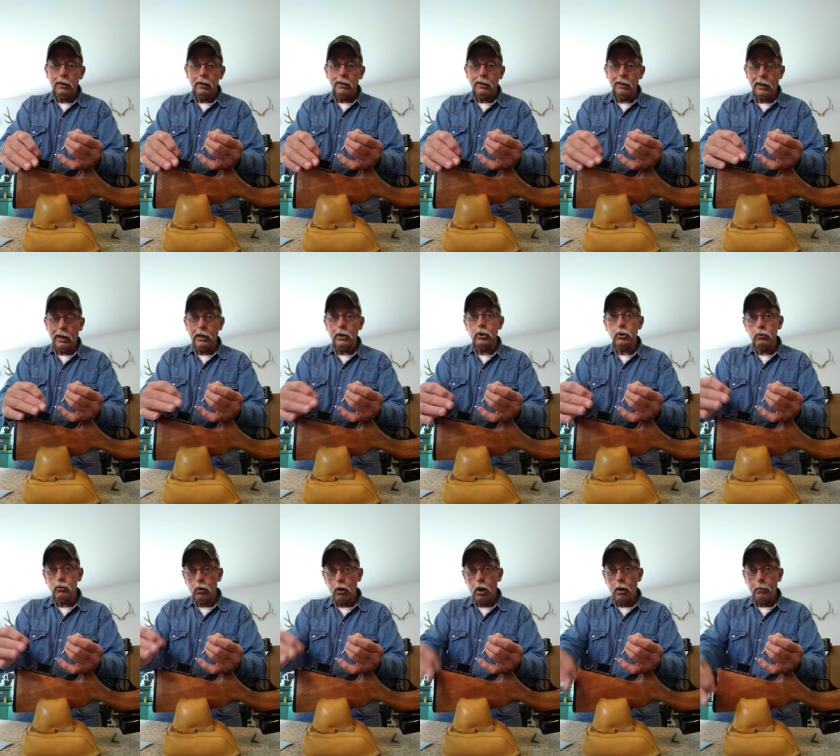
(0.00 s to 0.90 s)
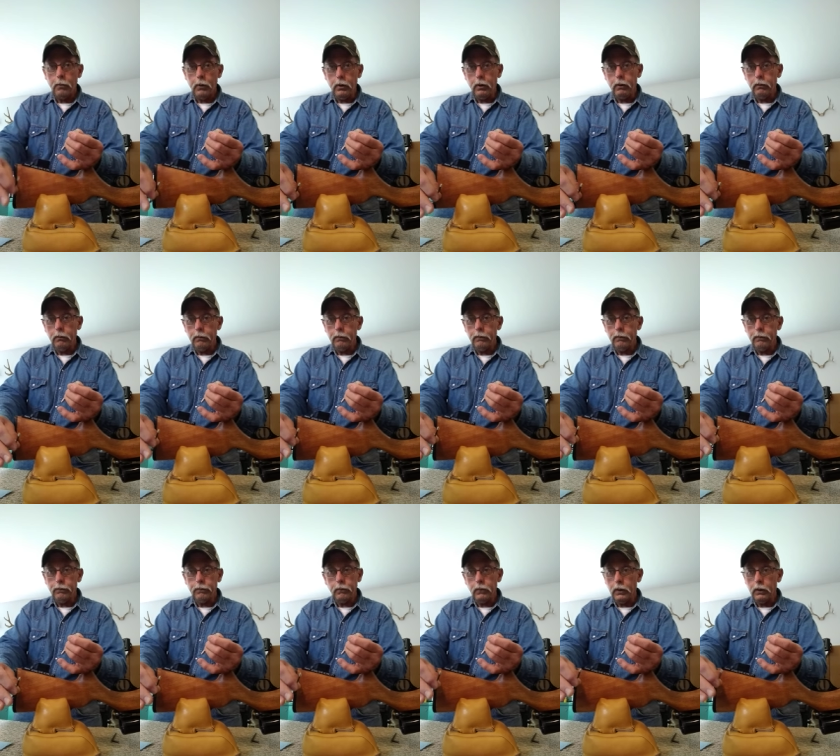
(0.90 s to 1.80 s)
in case you drop it.
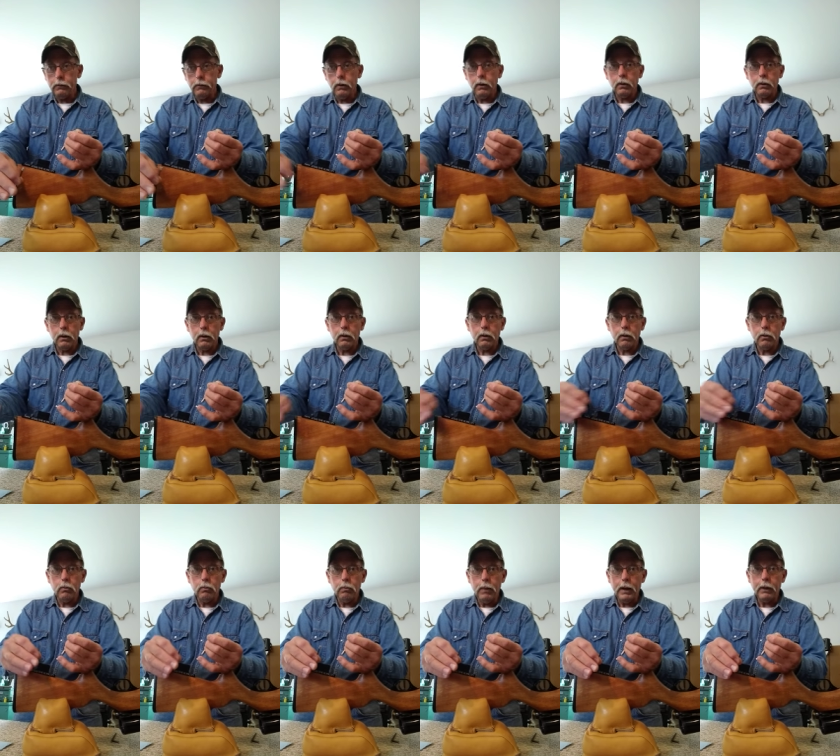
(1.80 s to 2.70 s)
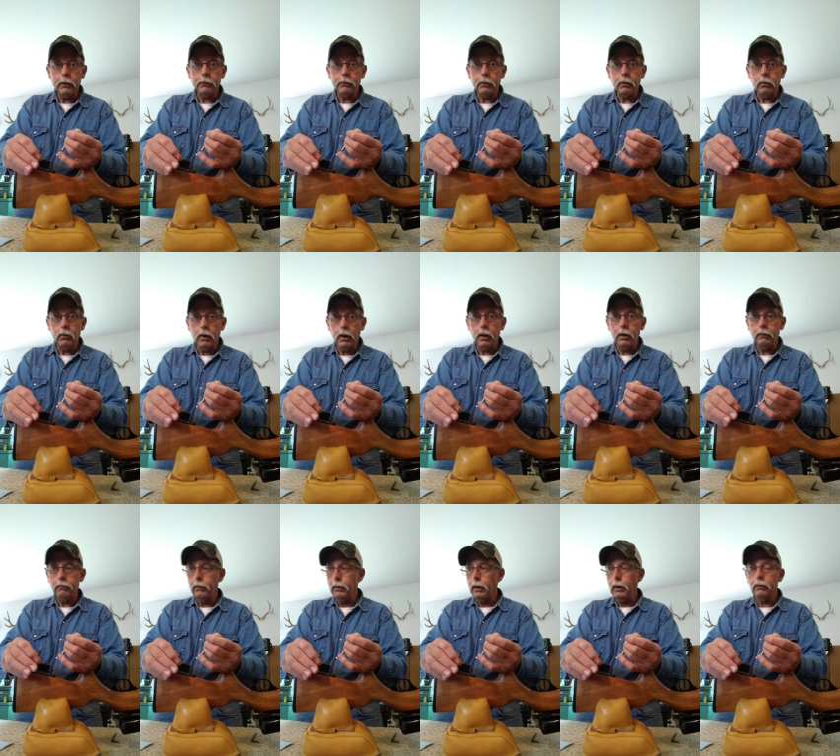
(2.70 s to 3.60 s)
It's not going to go bouncing away.
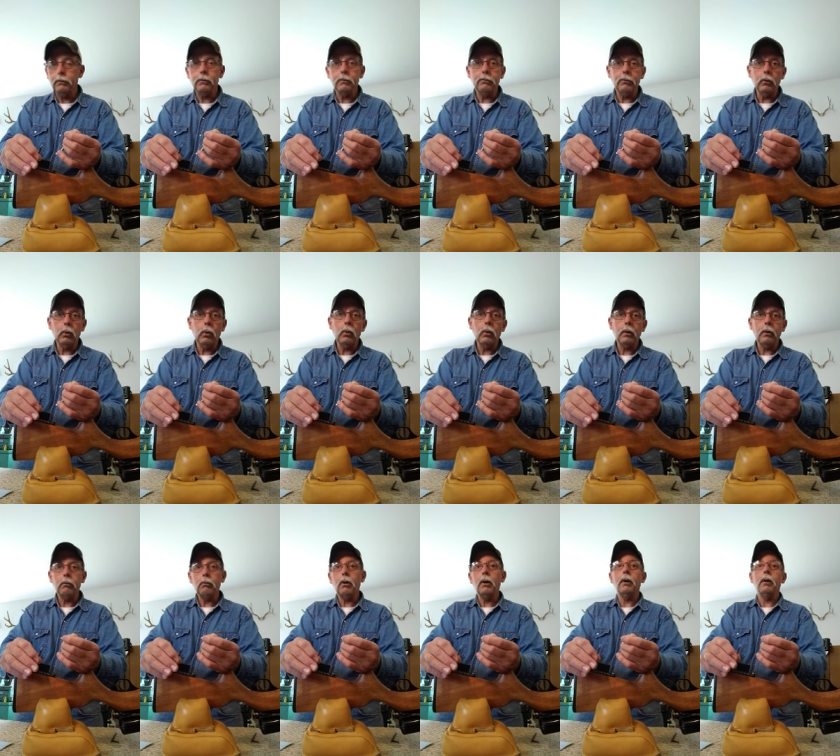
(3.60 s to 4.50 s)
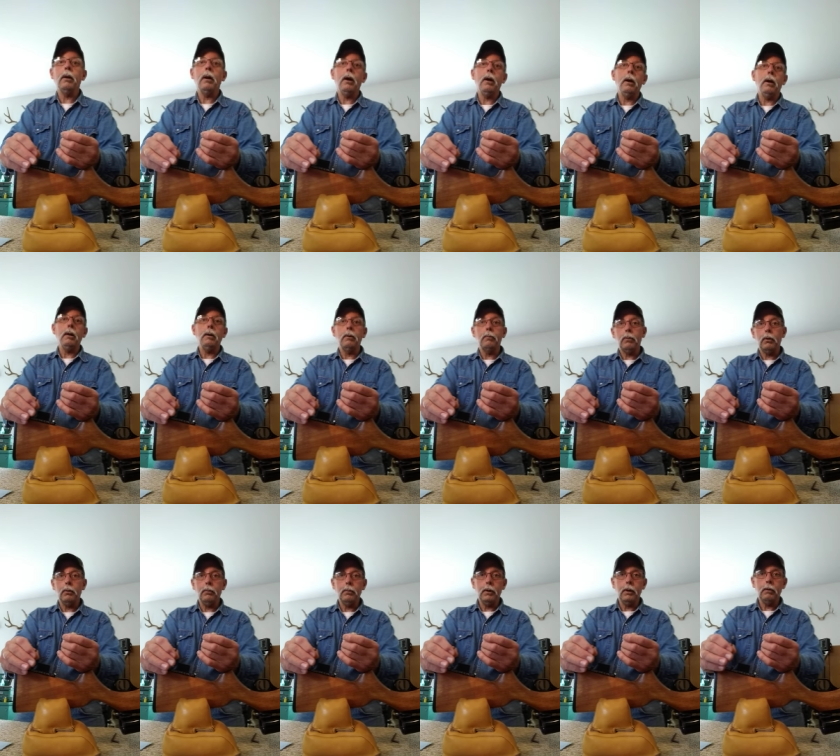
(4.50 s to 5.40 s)
If it hits the floor, it'll run and hide, and you'll
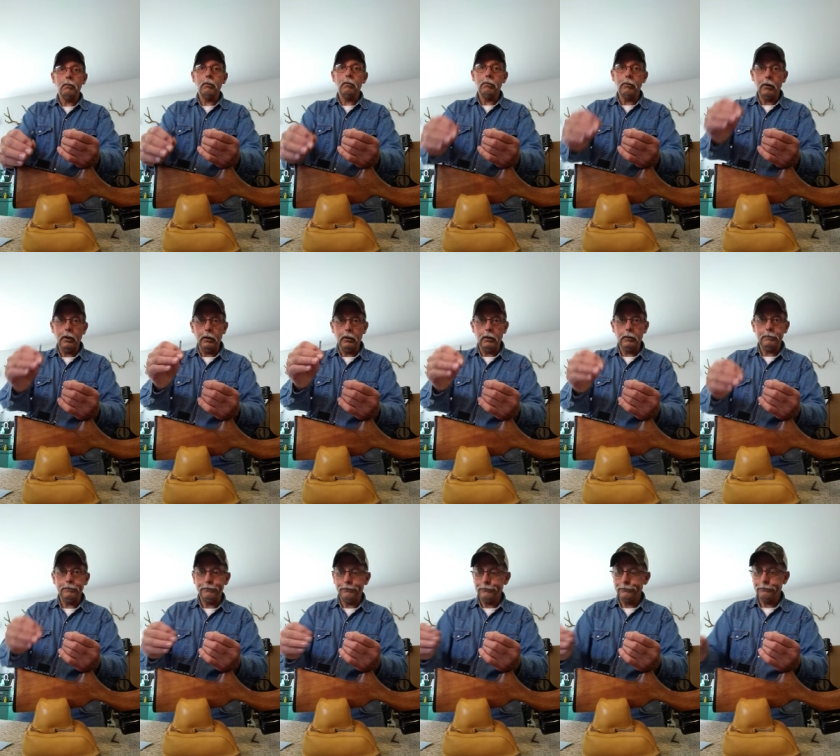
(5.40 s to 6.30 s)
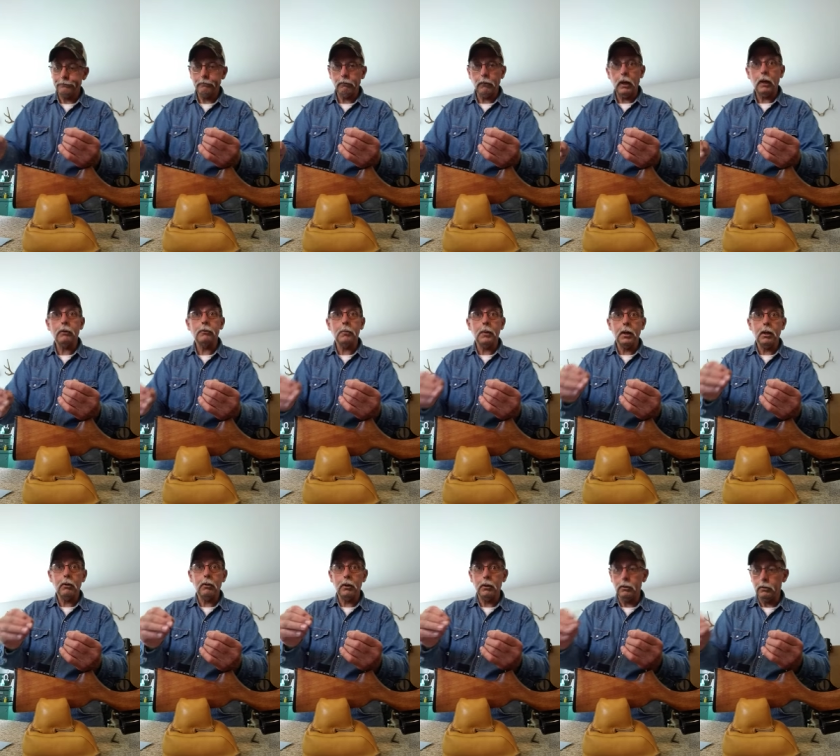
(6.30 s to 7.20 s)
probably never find it. Ask me
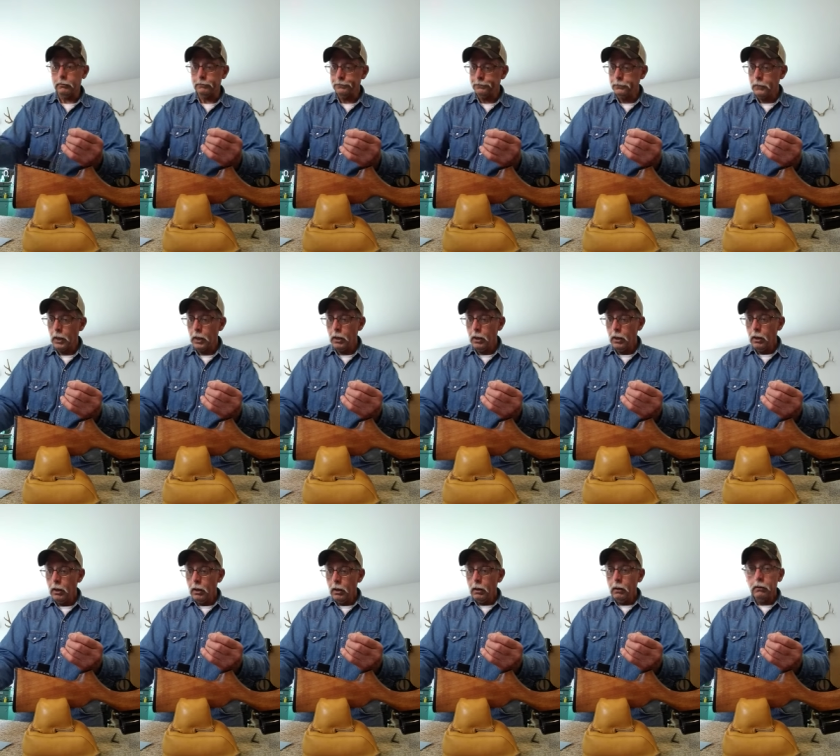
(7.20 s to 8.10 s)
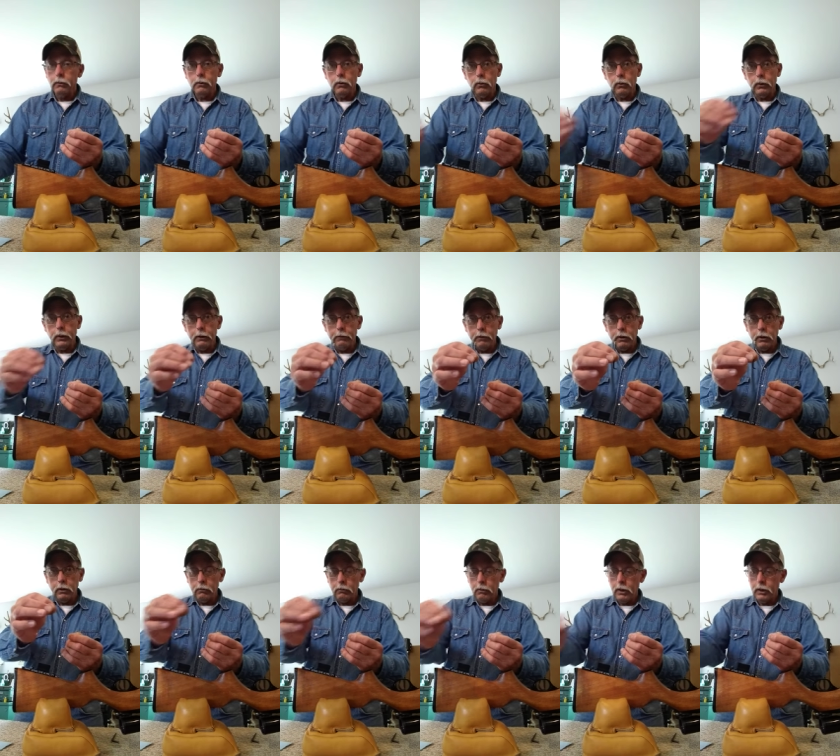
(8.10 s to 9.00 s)
how I know. So we'll leave it
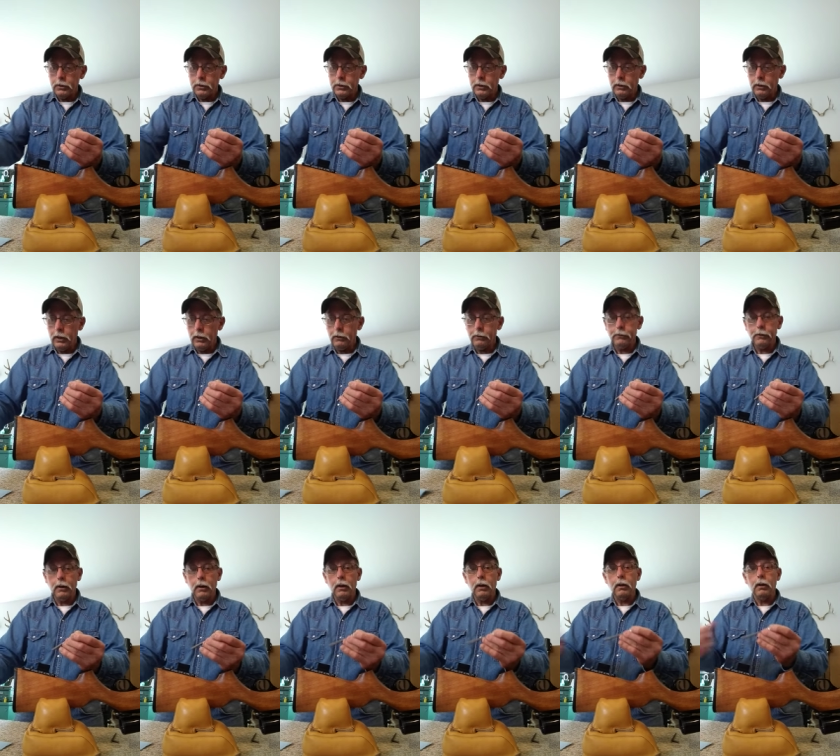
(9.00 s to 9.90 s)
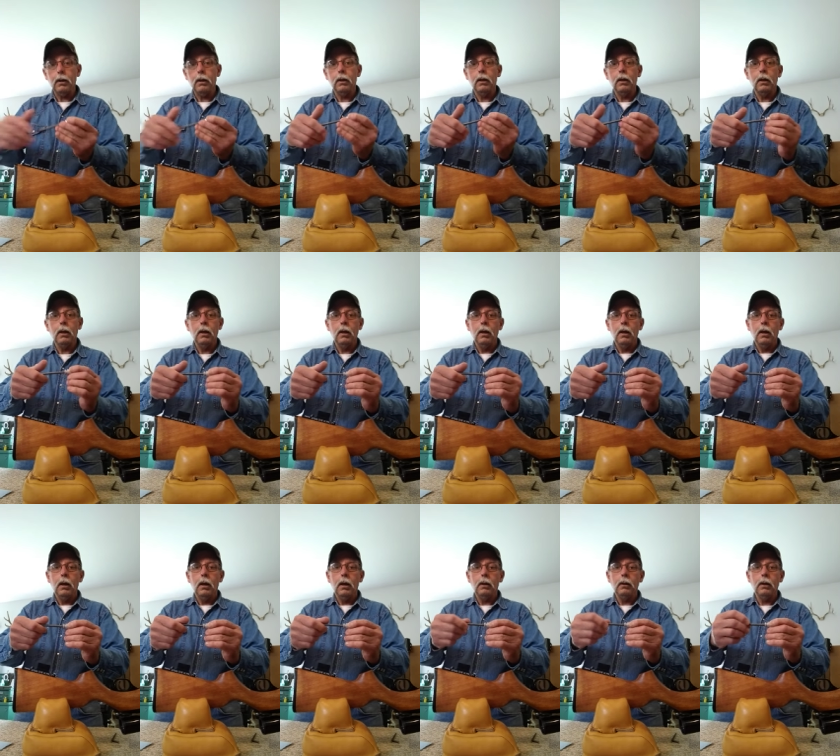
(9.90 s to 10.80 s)
on the wrench, set that aside,
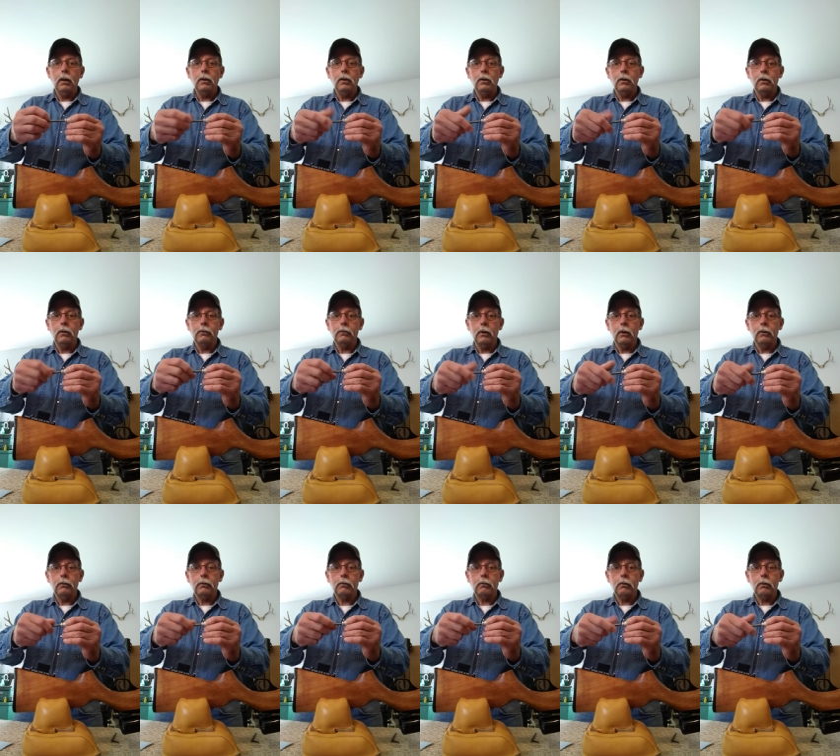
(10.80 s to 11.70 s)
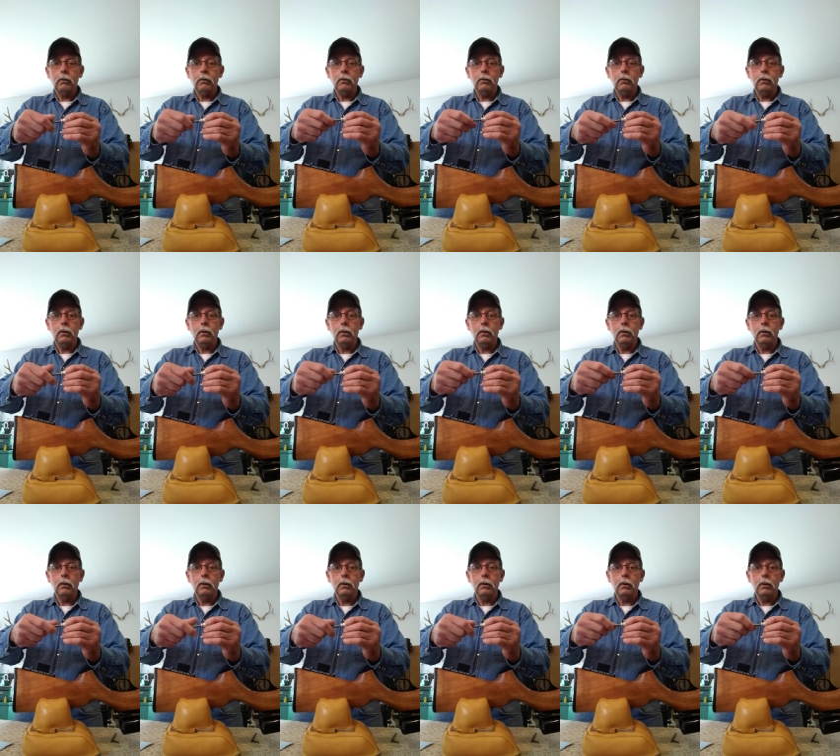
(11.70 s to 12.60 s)
and then you can just unscrew
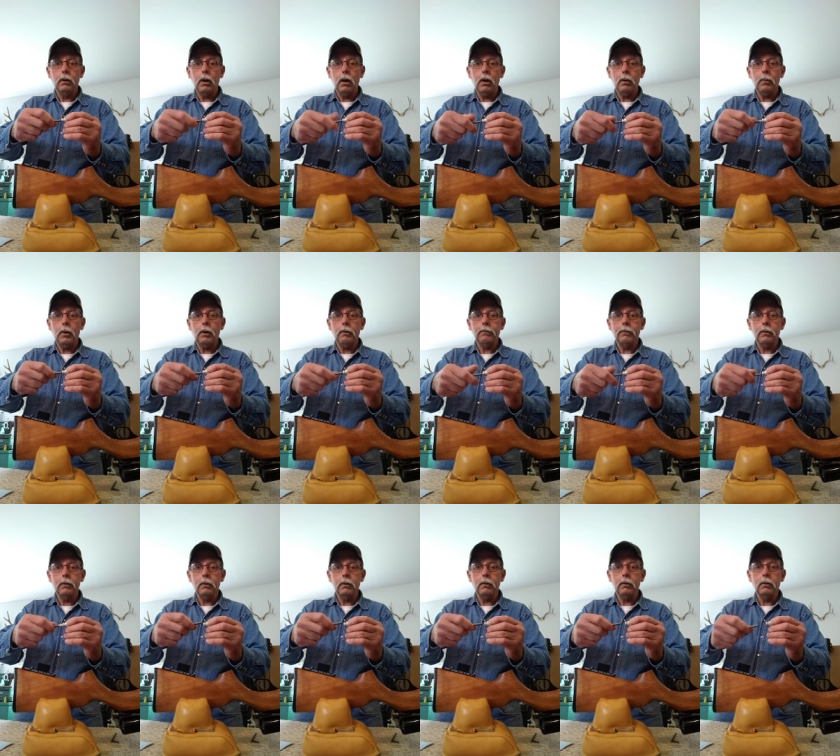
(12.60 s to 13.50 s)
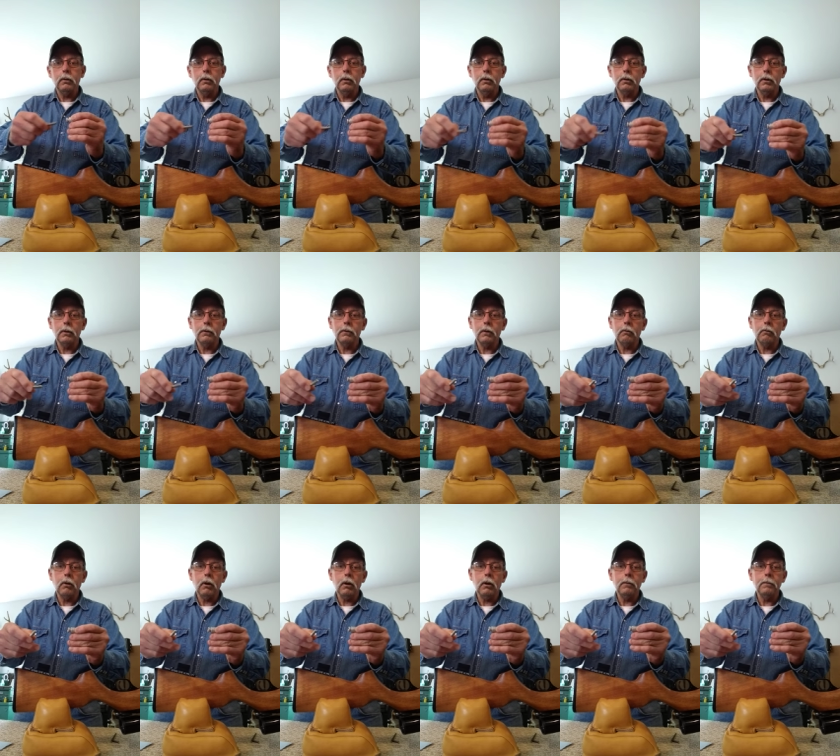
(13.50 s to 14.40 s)
the knob off the adjusting
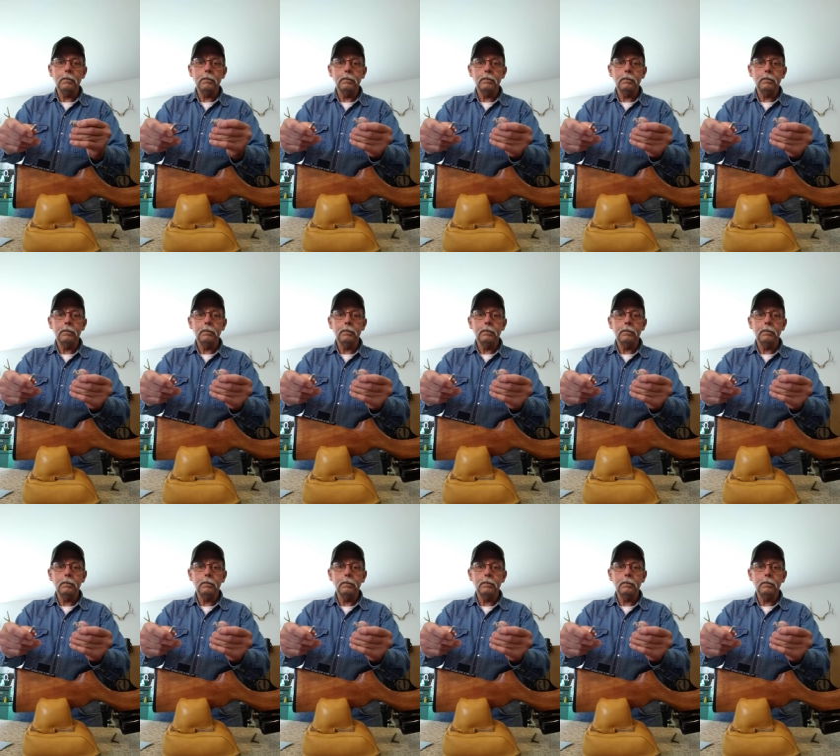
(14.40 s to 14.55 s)
rod.